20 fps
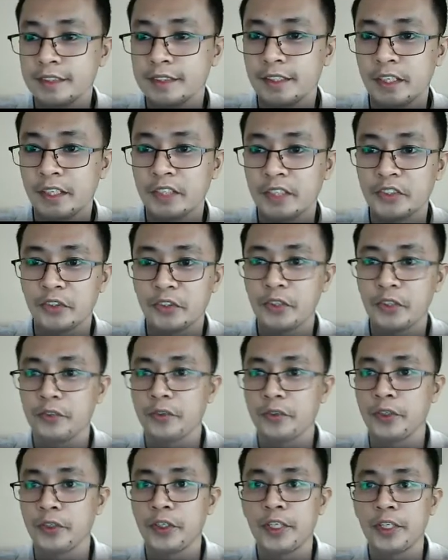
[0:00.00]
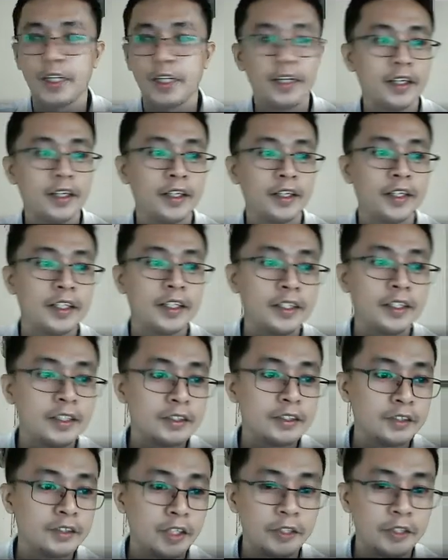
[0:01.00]
Okay, sorry for the earlier.
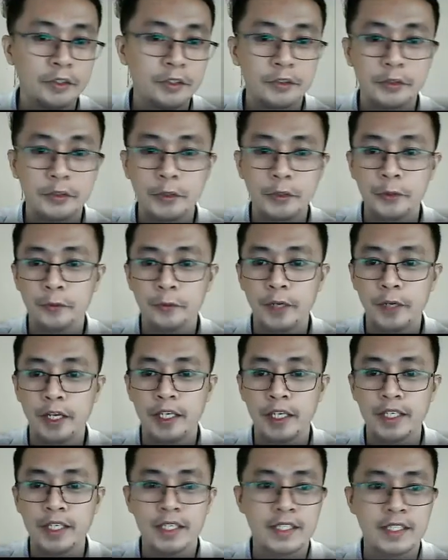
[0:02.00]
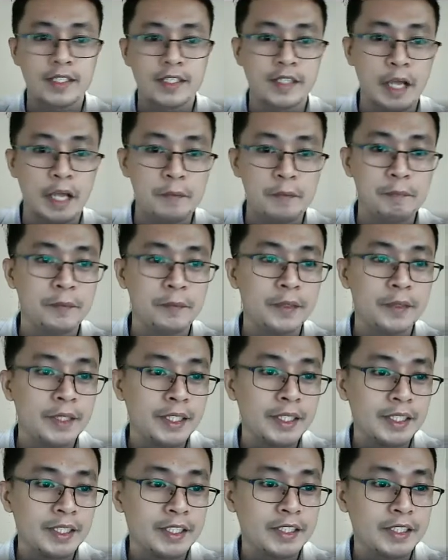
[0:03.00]
So I don't know why it stopped
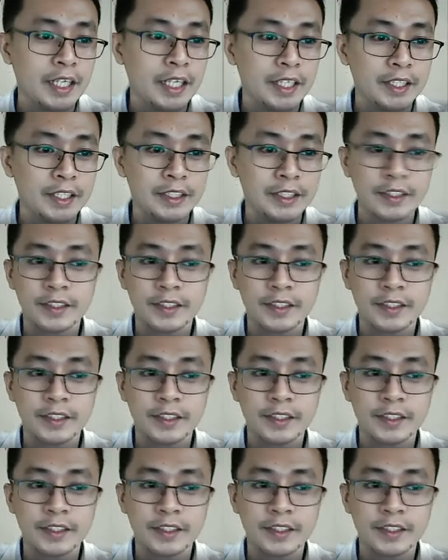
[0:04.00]
sharing.